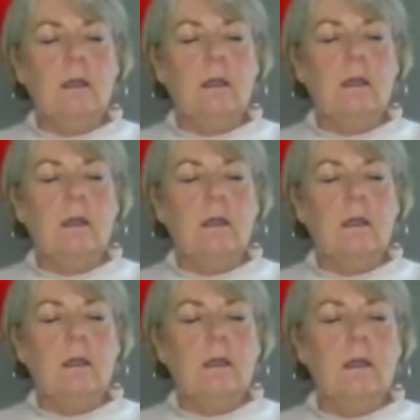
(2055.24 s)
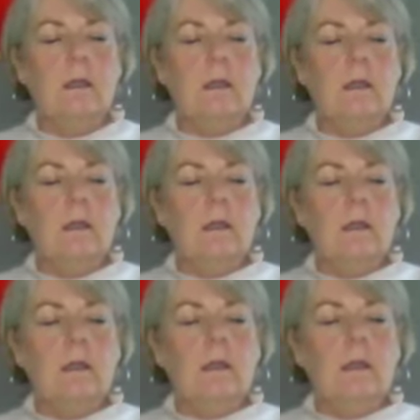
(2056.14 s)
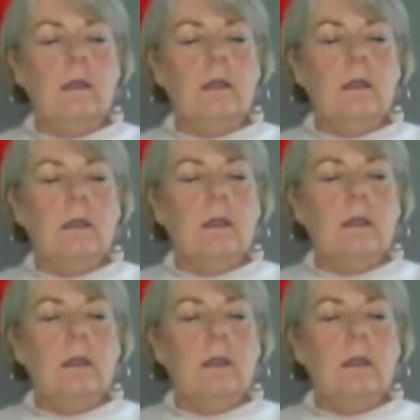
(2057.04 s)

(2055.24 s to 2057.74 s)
Nobody speaks.